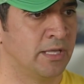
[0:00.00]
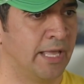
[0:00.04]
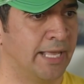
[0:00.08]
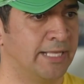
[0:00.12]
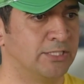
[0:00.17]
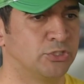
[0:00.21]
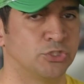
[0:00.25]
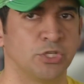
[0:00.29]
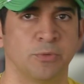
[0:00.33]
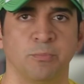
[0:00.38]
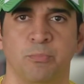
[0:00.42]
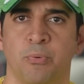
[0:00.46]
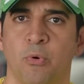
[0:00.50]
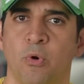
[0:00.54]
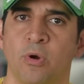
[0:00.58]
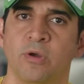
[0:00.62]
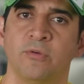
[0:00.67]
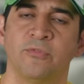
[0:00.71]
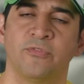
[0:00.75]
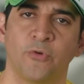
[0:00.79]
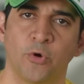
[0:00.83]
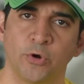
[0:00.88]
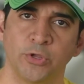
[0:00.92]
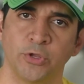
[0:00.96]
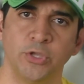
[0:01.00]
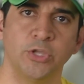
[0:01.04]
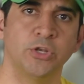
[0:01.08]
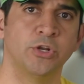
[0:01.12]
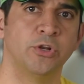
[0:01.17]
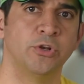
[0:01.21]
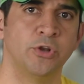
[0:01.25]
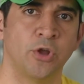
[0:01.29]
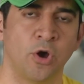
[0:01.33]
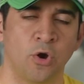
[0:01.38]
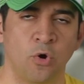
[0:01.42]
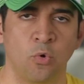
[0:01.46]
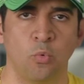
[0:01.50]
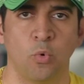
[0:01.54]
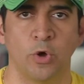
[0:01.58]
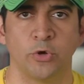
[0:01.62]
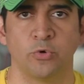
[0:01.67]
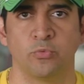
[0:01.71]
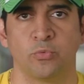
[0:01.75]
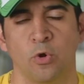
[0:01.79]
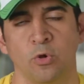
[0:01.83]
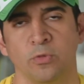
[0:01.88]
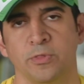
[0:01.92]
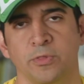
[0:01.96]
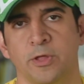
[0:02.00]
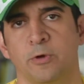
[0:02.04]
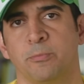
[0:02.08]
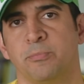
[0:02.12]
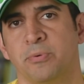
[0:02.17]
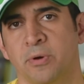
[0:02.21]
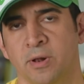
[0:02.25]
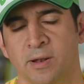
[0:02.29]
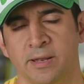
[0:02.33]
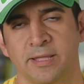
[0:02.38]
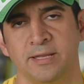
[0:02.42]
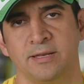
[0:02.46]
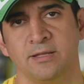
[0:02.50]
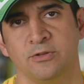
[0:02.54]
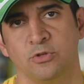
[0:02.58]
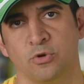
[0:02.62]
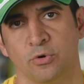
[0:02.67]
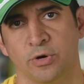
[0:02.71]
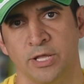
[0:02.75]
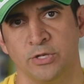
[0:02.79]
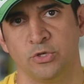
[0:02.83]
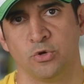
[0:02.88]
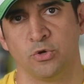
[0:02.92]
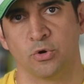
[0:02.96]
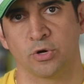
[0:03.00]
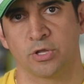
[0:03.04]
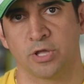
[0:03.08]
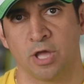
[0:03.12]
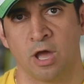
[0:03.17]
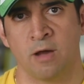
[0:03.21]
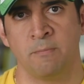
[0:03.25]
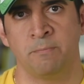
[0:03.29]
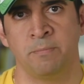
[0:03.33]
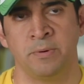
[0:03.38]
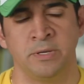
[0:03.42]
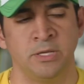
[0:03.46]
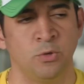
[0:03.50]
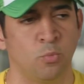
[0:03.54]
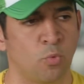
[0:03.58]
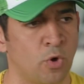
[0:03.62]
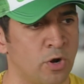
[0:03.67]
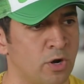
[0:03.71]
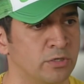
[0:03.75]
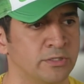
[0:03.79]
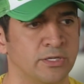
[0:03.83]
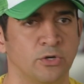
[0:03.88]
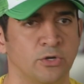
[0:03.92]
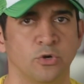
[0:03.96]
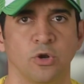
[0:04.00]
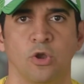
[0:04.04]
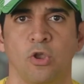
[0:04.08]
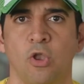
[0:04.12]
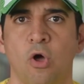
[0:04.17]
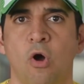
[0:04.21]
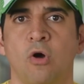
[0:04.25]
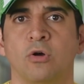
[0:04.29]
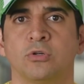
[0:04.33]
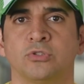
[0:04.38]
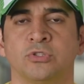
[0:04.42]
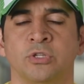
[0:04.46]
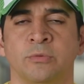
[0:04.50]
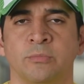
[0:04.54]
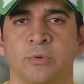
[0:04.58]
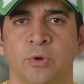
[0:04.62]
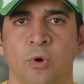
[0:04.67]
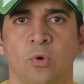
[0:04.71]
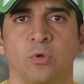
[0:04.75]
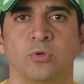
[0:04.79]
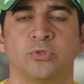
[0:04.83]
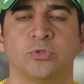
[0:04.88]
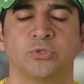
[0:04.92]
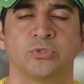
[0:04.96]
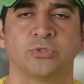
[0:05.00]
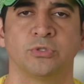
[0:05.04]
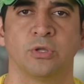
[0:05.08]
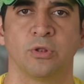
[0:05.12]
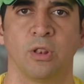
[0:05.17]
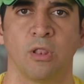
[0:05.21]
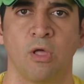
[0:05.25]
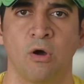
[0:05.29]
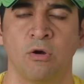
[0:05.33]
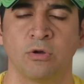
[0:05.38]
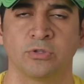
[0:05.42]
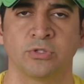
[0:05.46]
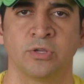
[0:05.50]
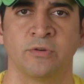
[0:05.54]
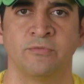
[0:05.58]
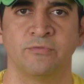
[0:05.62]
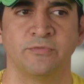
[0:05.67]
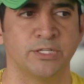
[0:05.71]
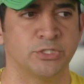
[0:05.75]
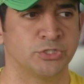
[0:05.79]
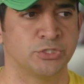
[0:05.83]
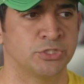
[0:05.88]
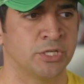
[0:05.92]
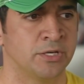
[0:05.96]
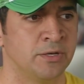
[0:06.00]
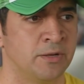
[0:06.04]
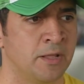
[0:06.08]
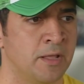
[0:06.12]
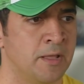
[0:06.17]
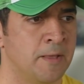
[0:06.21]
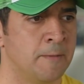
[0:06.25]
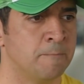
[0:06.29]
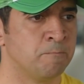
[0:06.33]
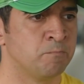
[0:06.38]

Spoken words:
It's important for you to know what role they're playing in your company. What are their long-term goals, their long-term vision?